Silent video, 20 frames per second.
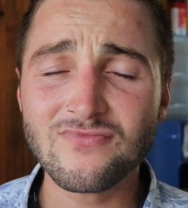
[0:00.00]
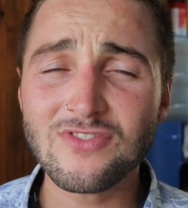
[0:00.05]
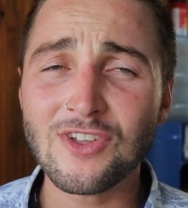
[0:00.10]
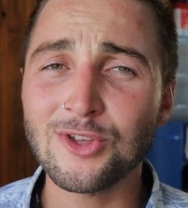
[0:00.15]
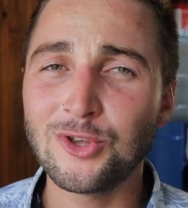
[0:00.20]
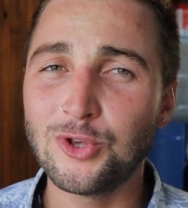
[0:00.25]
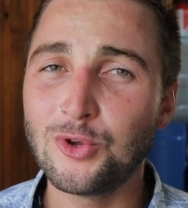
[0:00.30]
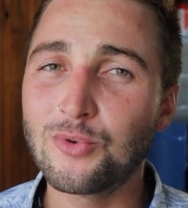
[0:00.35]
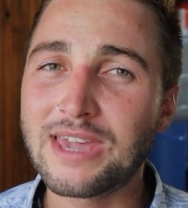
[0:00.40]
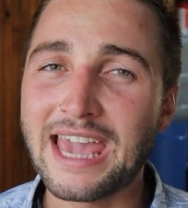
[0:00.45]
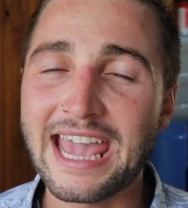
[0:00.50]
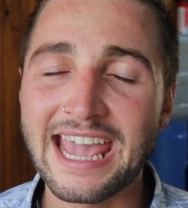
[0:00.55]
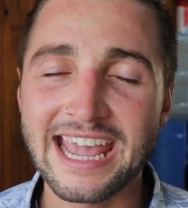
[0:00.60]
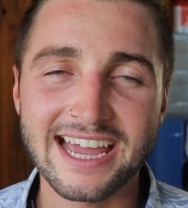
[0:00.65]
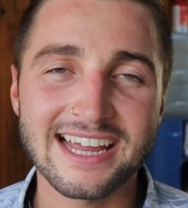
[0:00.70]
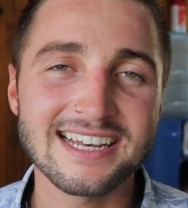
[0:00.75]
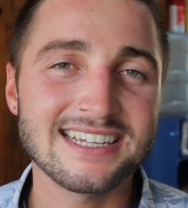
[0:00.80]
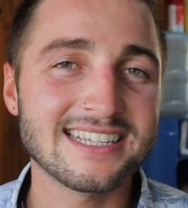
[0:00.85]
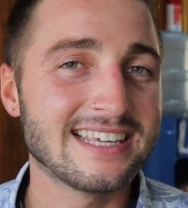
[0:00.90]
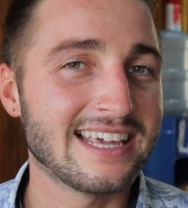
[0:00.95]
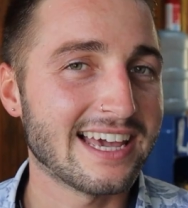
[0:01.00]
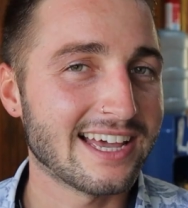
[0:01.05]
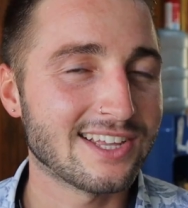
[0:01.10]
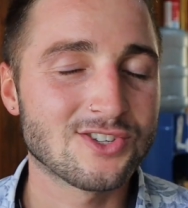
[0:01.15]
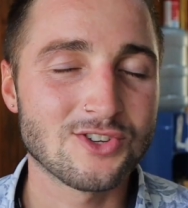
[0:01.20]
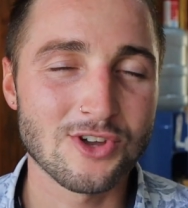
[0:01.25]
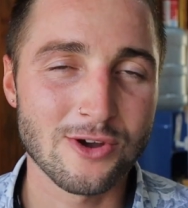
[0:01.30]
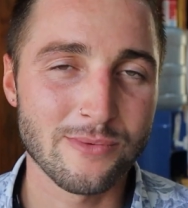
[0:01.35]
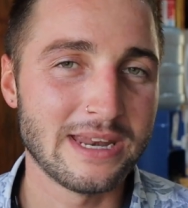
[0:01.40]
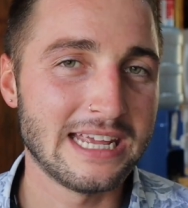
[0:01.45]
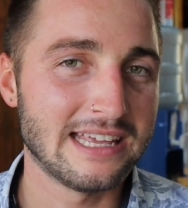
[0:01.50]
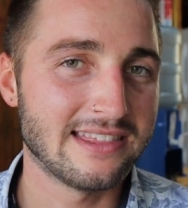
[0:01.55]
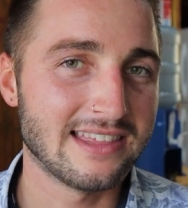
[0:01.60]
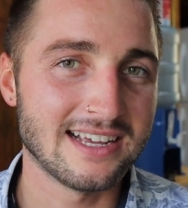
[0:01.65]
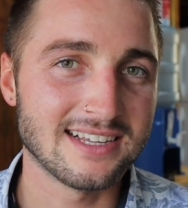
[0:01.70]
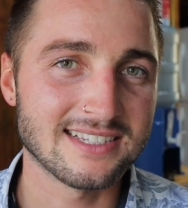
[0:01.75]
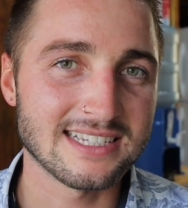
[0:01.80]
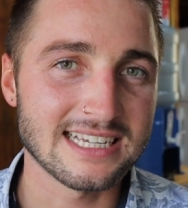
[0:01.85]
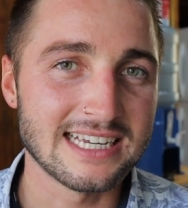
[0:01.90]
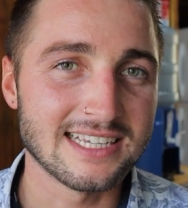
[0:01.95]
You can't get so many
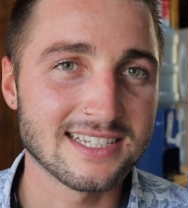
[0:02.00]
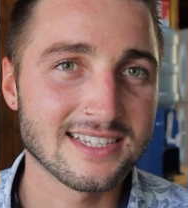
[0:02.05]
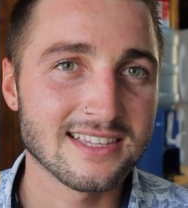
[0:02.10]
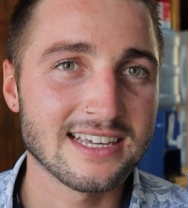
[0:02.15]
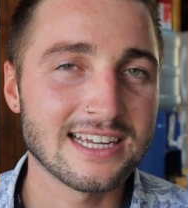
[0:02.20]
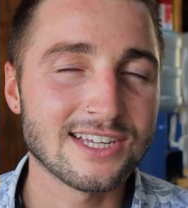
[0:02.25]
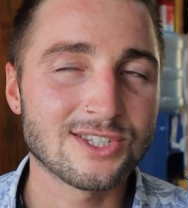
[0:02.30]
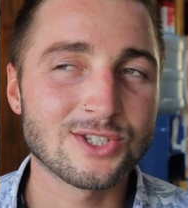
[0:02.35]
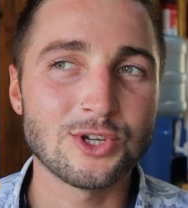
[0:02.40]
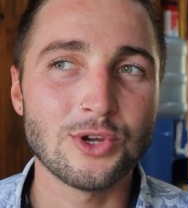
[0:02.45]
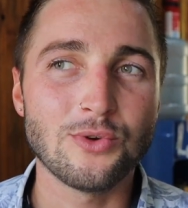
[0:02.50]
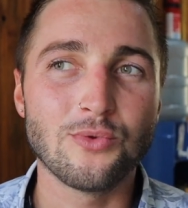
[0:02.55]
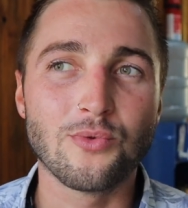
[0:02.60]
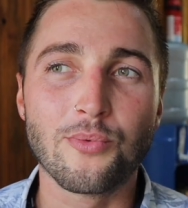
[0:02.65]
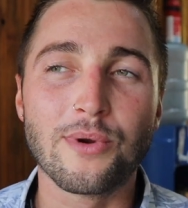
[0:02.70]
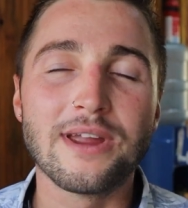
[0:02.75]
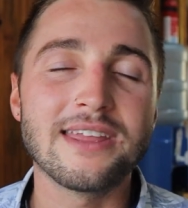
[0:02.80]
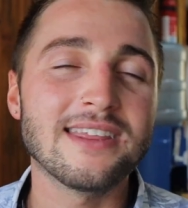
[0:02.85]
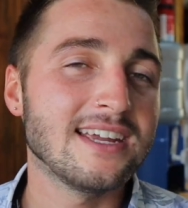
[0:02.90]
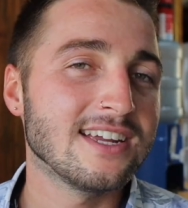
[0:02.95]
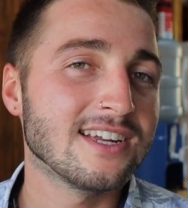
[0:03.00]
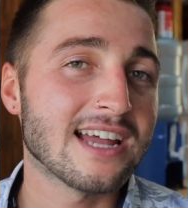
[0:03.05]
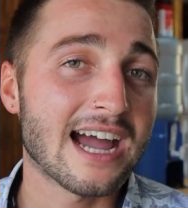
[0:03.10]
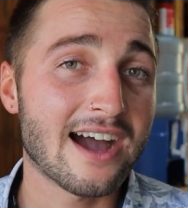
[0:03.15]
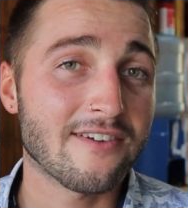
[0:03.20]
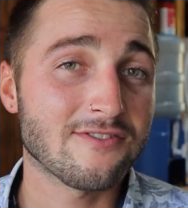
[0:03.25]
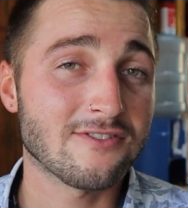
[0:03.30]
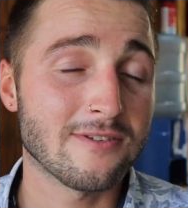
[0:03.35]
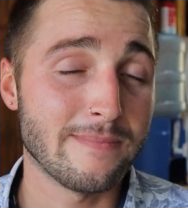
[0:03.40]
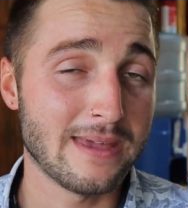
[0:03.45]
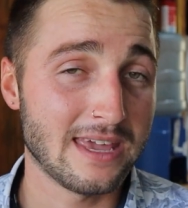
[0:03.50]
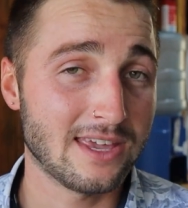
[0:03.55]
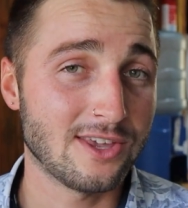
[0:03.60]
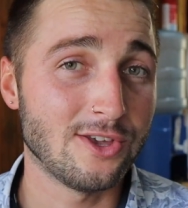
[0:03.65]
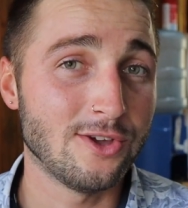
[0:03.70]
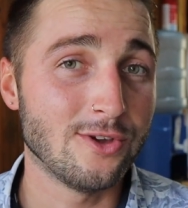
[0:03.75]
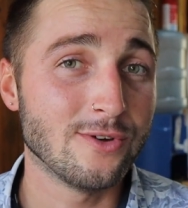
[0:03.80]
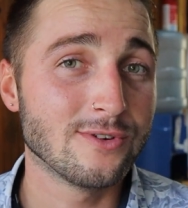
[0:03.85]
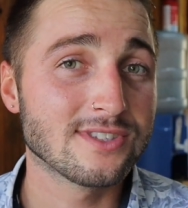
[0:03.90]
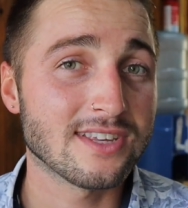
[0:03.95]
things easily, so you really have to make
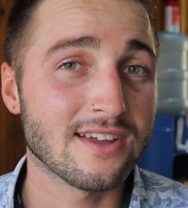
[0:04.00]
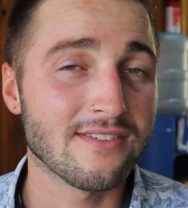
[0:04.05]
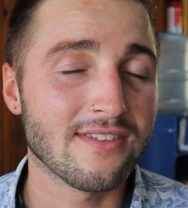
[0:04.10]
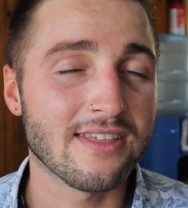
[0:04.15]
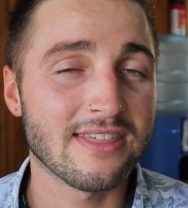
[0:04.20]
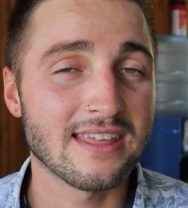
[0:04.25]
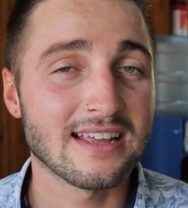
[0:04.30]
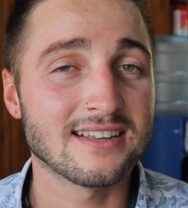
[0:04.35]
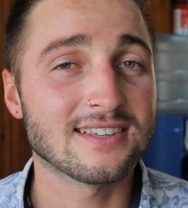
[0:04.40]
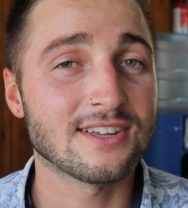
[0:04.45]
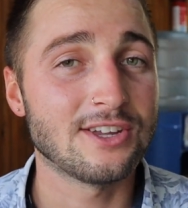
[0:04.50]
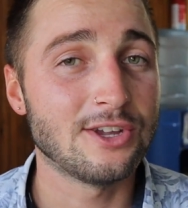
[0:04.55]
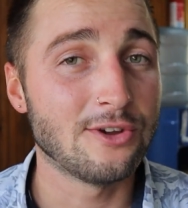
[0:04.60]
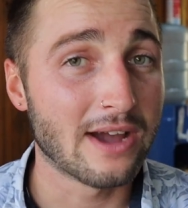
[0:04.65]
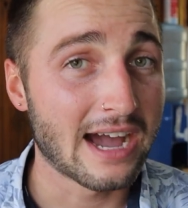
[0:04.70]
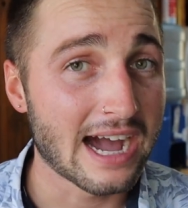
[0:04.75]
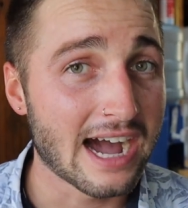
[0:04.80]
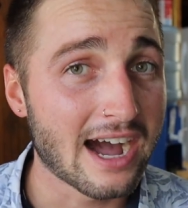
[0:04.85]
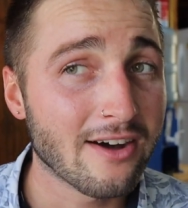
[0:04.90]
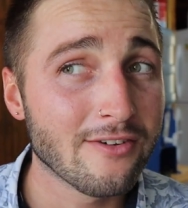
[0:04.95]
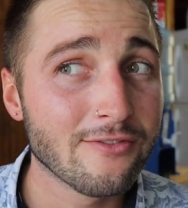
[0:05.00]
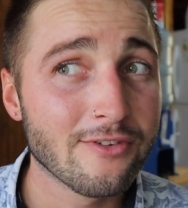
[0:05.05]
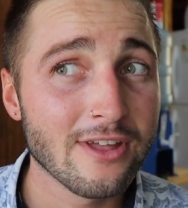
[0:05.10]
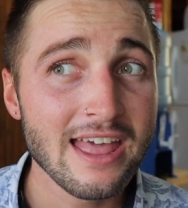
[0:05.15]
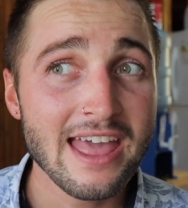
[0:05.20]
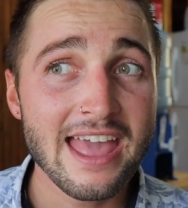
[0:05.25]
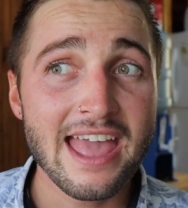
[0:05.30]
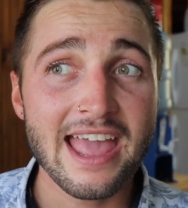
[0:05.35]
use of the things that you have